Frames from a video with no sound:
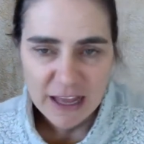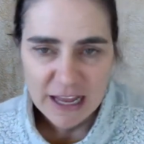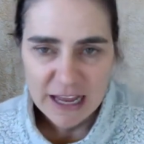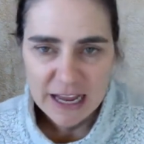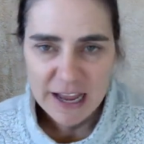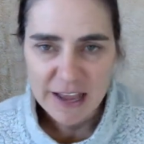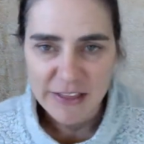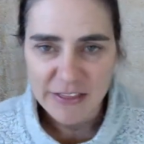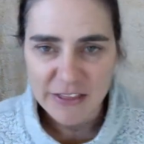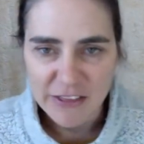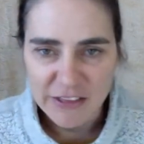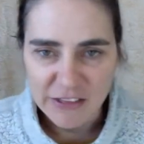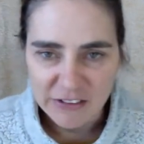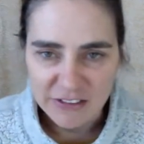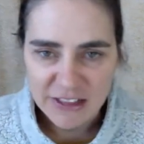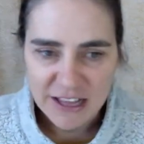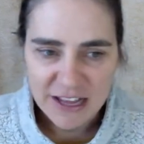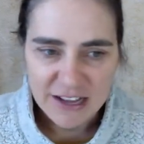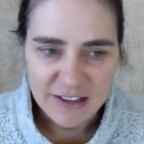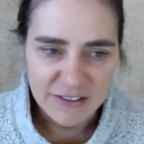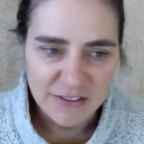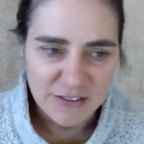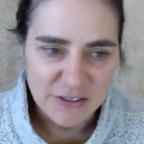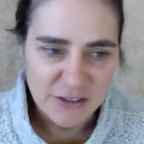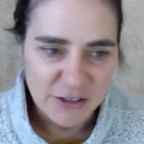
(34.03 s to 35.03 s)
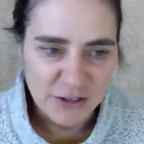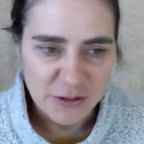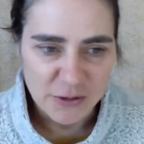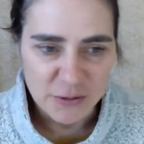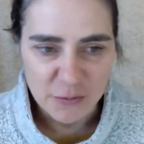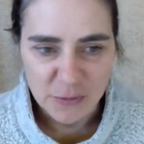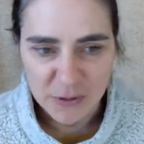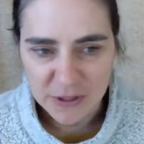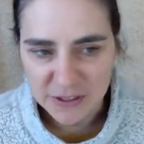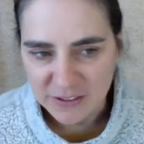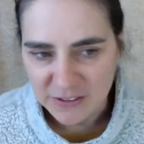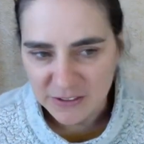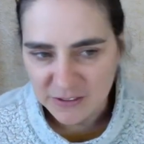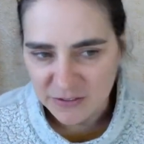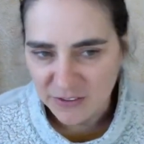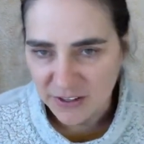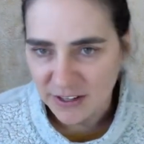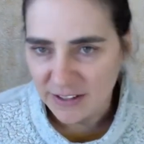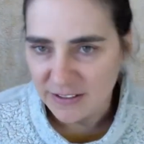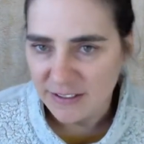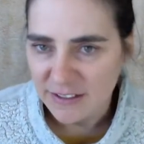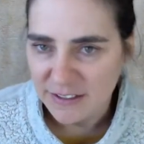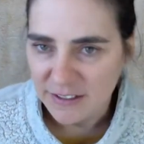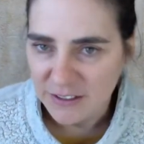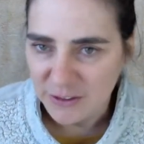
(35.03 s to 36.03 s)
And then the last two, what is
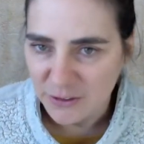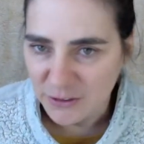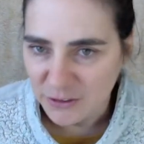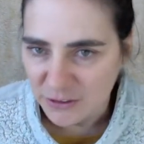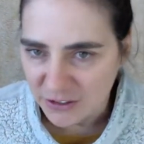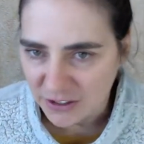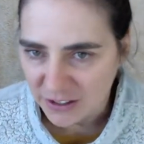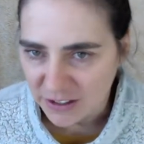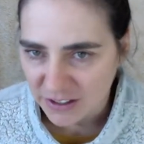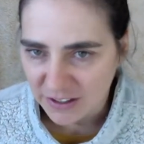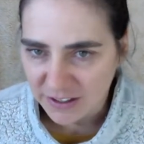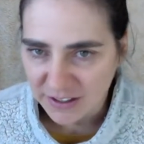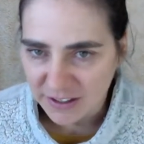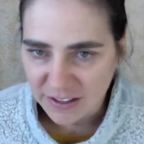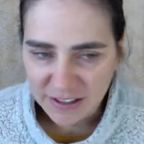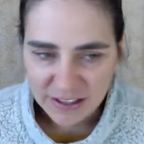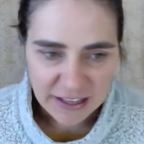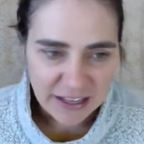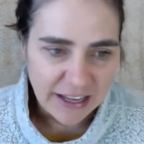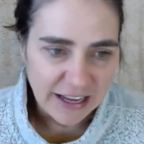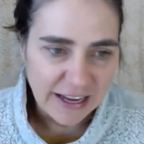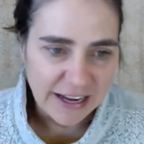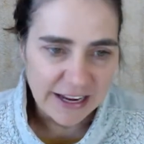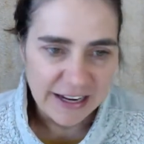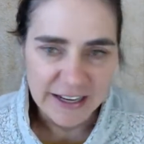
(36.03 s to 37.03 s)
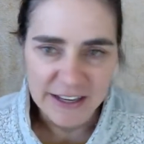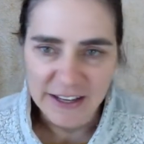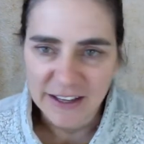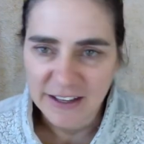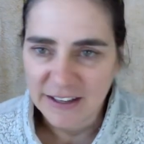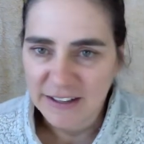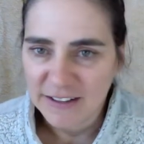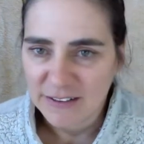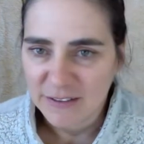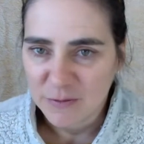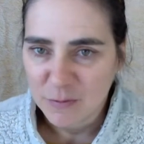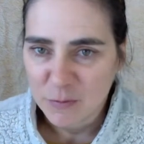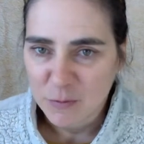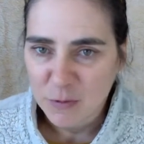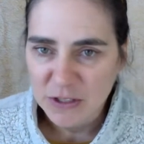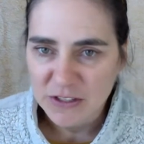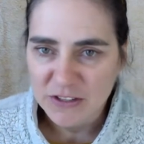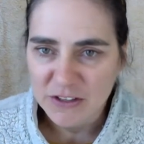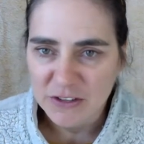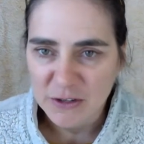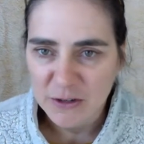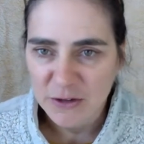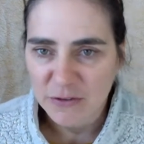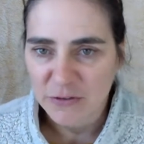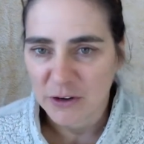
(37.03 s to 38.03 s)
Vata dosha, and what to
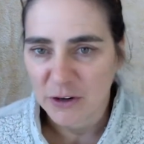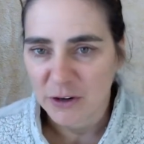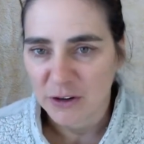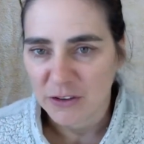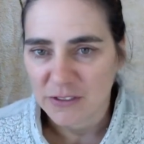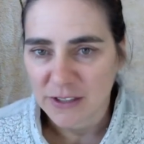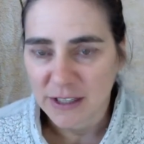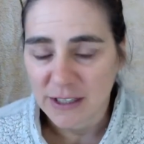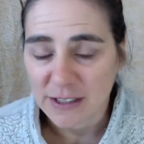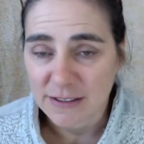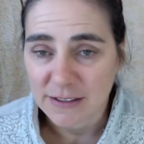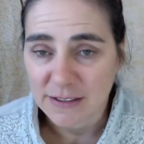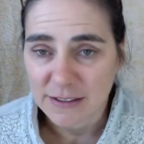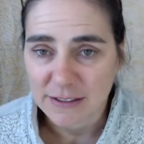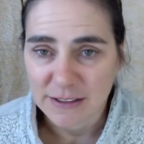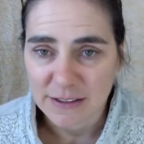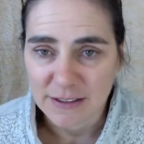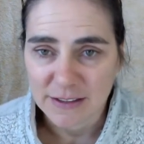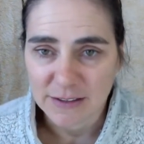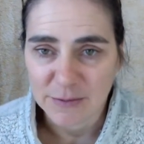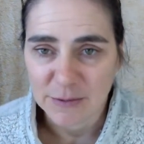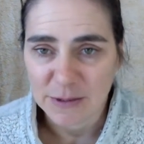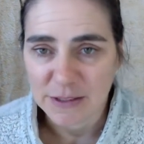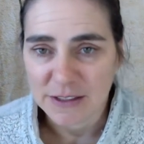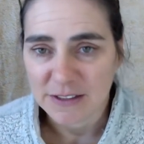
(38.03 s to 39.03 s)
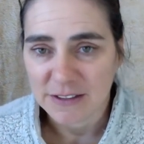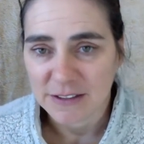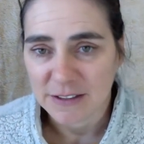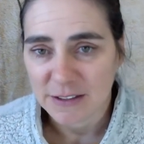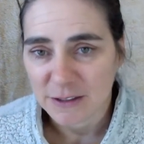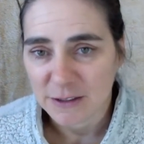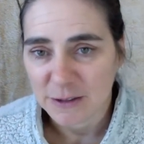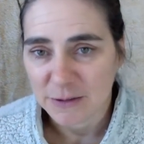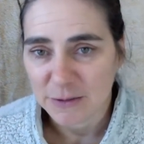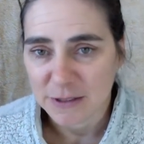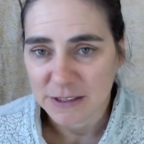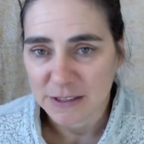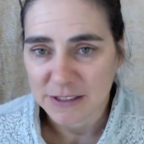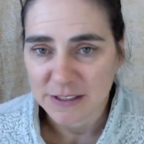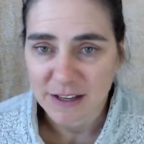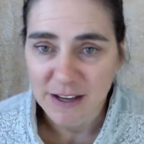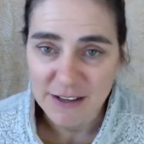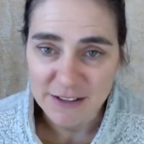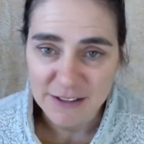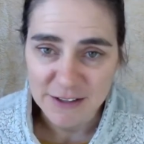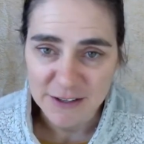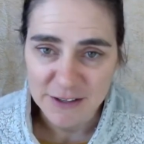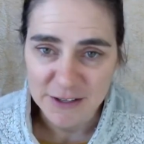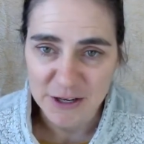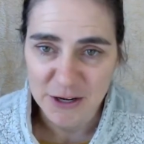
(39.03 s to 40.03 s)
do if you're a Vata, what to do, what
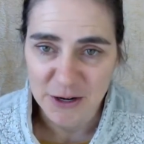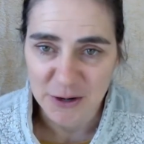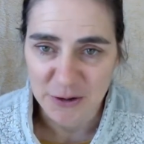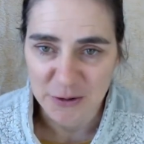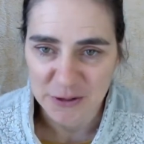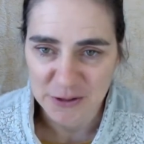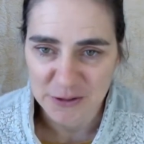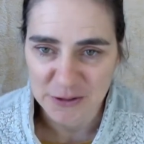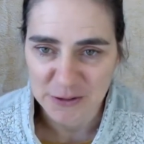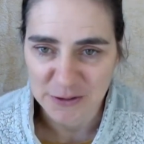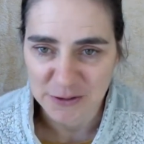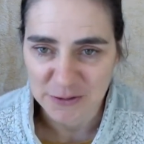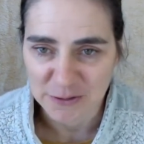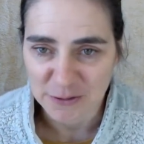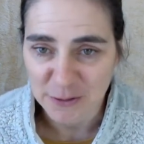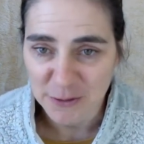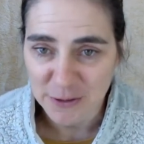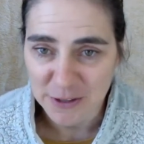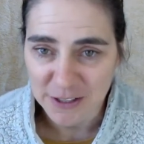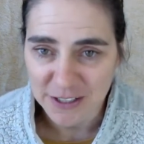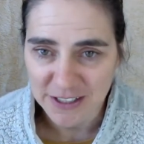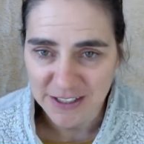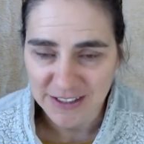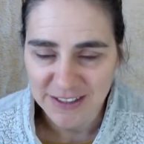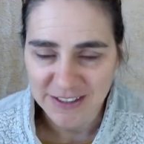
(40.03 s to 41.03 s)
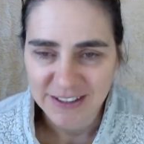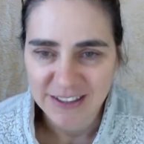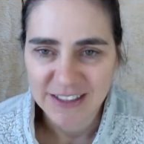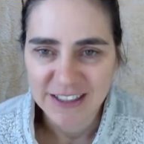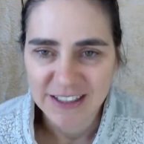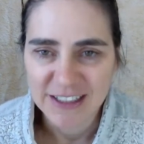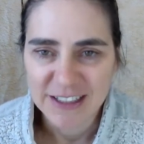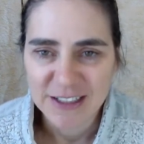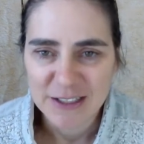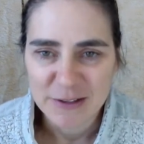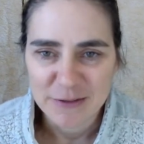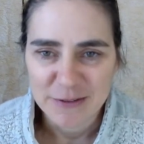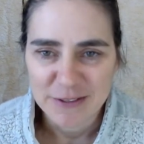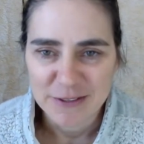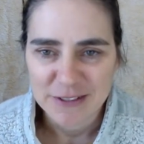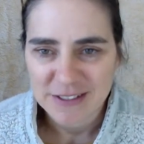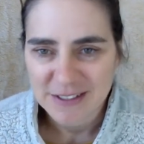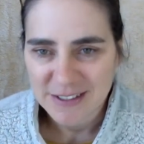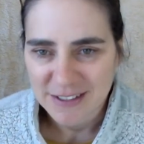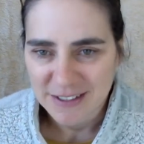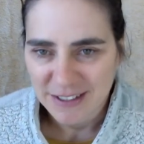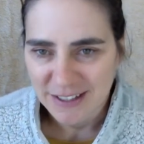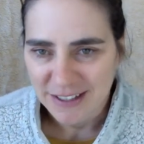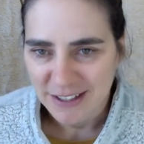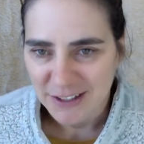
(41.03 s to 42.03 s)
not to do, what to avoid, what's
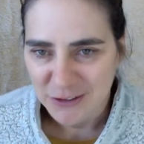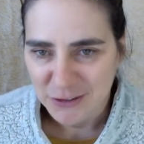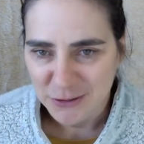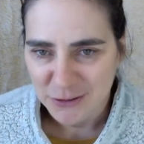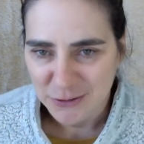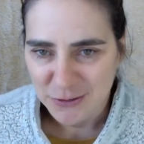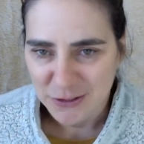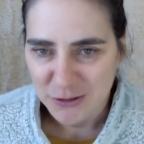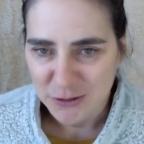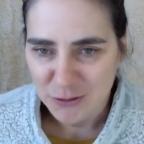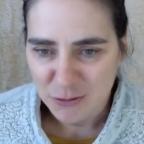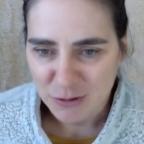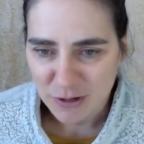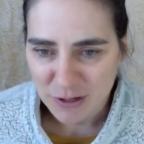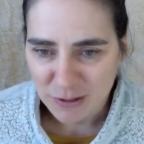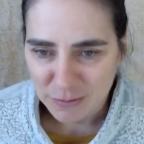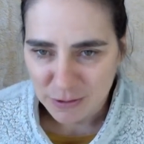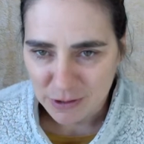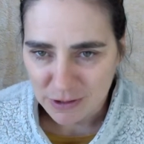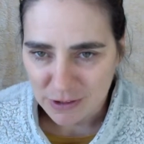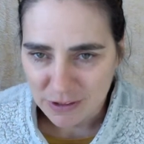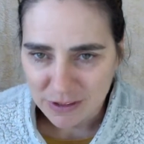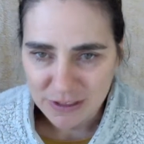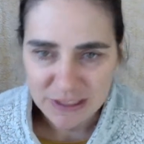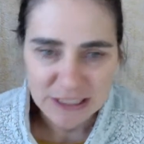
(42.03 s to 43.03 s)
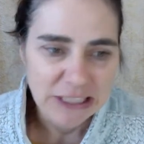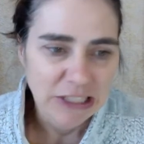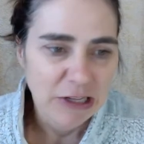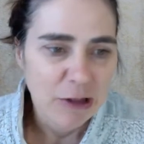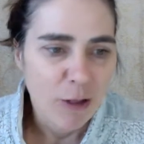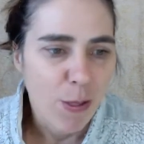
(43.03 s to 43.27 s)
going to get you in trouble.